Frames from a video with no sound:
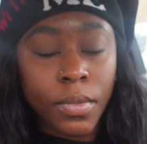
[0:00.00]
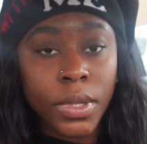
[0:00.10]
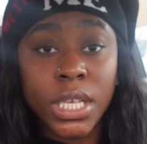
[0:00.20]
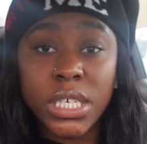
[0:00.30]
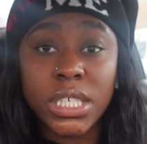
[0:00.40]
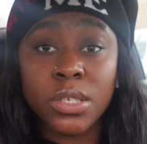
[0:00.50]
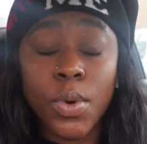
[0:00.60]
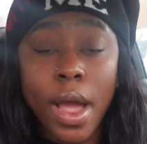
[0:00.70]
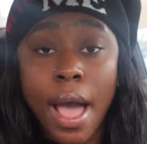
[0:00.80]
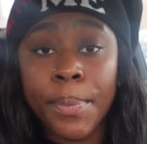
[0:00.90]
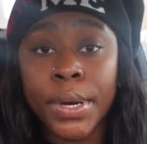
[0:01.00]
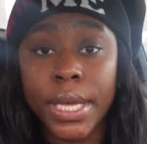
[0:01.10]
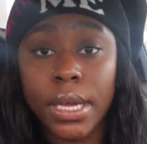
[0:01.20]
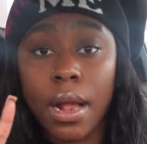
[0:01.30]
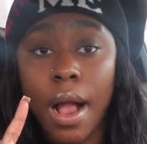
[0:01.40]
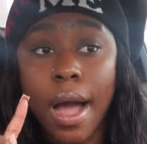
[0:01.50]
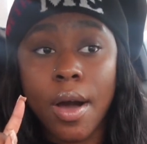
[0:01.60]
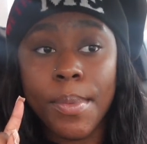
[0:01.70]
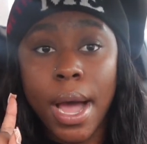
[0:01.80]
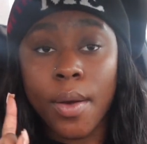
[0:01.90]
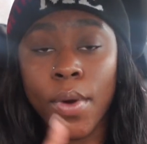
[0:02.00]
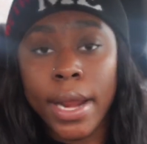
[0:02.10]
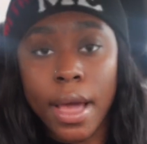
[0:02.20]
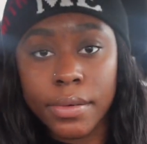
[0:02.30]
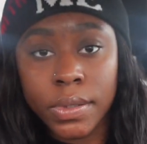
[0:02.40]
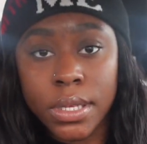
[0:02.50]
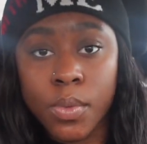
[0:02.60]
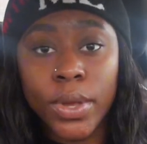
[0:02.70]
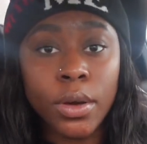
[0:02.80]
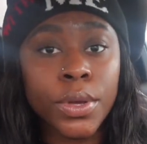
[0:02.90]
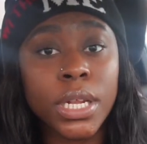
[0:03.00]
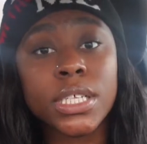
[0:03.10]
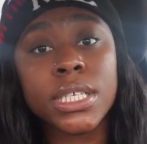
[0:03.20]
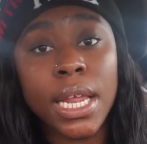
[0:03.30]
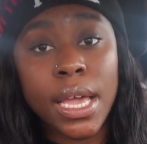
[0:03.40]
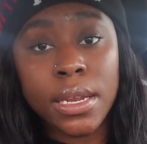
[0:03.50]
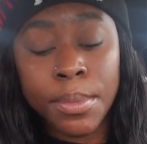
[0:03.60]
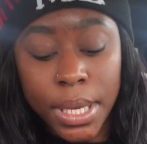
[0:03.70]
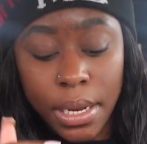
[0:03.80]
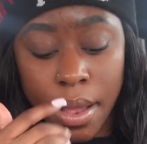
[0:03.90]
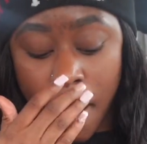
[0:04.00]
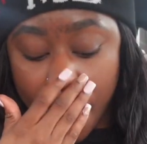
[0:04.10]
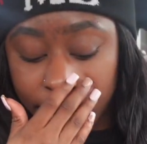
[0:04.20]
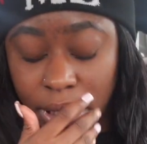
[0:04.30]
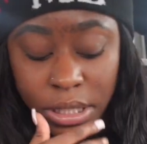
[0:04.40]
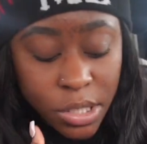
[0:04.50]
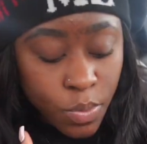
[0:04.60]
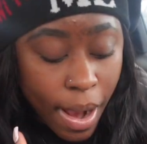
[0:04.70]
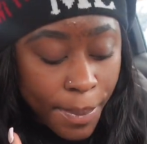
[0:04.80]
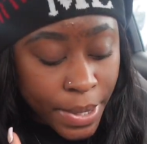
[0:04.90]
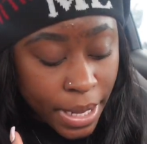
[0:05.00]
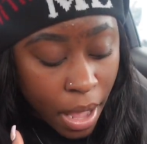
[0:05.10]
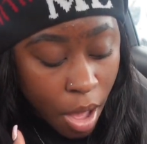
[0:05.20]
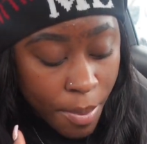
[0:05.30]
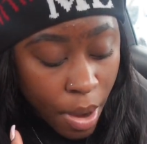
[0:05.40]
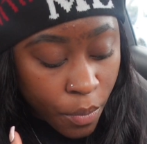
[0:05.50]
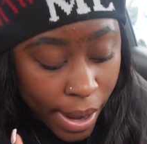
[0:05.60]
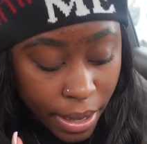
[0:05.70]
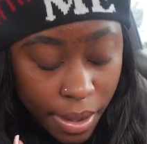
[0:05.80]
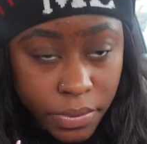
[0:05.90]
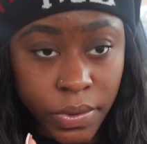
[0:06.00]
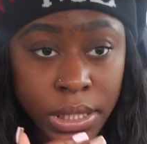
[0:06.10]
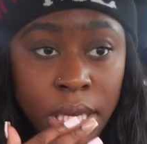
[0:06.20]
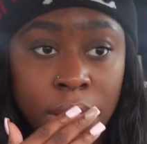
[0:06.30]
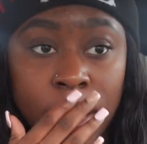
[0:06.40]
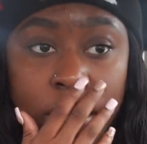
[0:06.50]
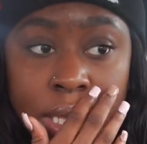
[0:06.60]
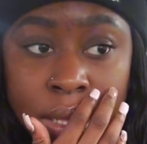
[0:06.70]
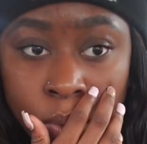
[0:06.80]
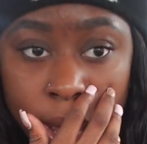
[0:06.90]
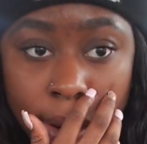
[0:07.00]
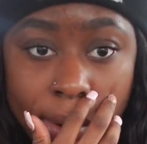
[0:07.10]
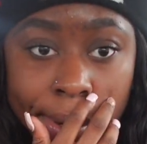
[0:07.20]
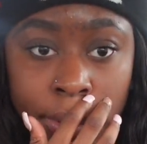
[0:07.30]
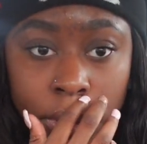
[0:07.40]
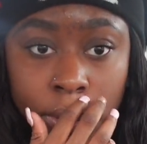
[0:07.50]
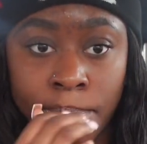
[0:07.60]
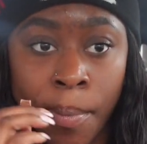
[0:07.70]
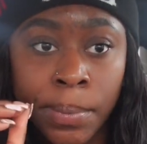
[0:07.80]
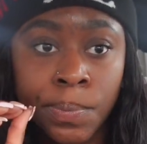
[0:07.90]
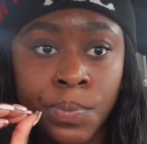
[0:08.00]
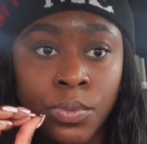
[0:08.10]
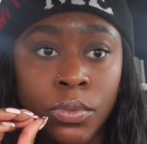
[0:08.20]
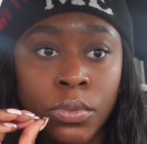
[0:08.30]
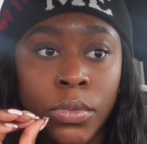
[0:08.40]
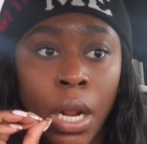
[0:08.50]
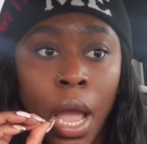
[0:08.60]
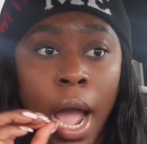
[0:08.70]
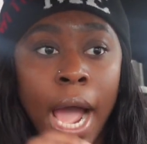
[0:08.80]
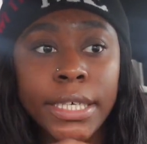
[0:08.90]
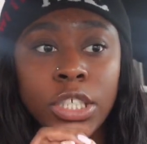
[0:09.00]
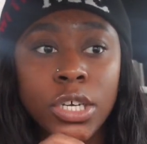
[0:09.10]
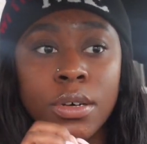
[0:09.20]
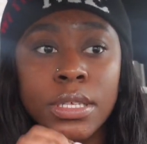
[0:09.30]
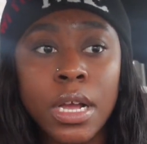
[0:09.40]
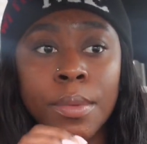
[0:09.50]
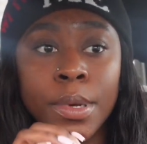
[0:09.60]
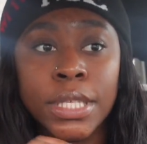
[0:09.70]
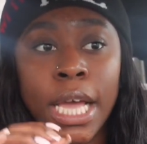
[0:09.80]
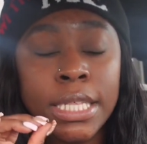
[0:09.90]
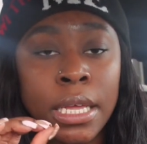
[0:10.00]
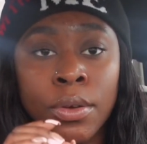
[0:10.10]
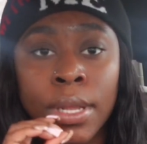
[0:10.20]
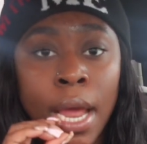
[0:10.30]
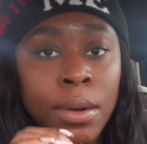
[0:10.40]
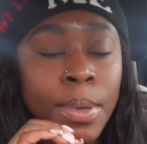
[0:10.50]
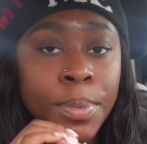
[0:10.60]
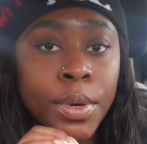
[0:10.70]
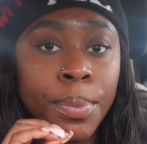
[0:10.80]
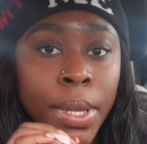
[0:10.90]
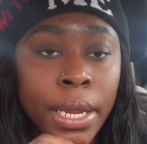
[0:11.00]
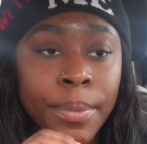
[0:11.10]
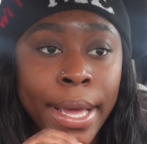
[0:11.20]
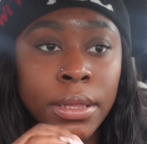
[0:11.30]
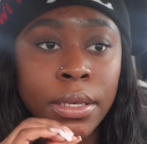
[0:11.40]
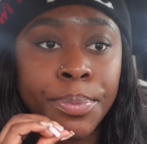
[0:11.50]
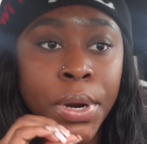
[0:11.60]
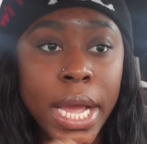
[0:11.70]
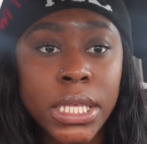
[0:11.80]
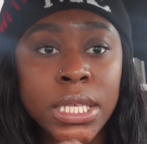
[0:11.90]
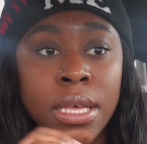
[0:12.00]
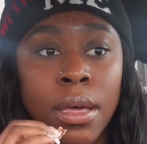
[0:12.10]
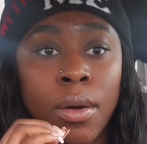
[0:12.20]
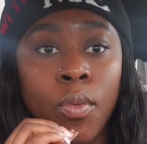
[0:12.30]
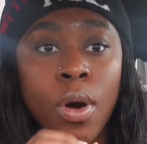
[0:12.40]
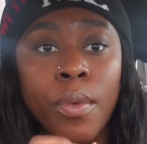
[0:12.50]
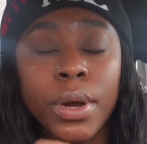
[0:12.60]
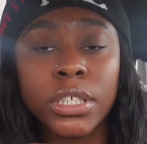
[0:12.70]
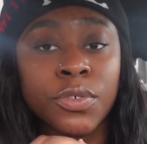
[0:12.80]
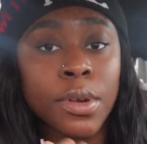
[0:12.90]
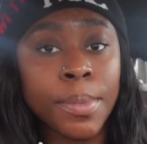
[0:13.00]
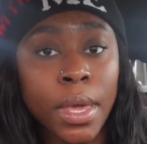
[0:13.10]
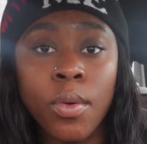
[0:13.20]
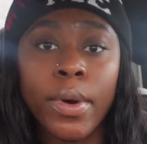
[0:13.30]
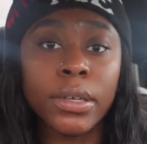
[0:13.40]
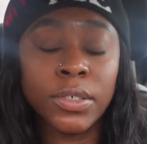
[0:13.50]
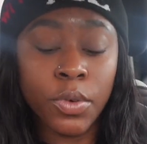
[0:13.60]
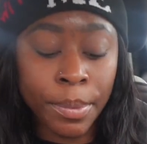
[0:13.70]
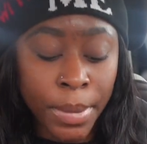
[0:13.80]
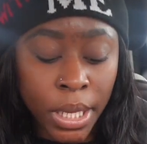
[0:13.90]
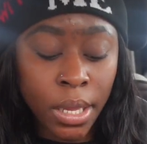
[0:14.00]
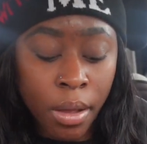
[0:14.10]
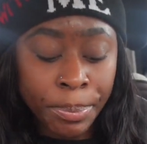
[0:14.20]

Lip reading: This is where I put in all my write-offs. We're going to get into that in a minute. But this is where I put in all my write-offs. And this is where I chose TurboTax. I know a lot of people complain about the pricing. What works for me works for me.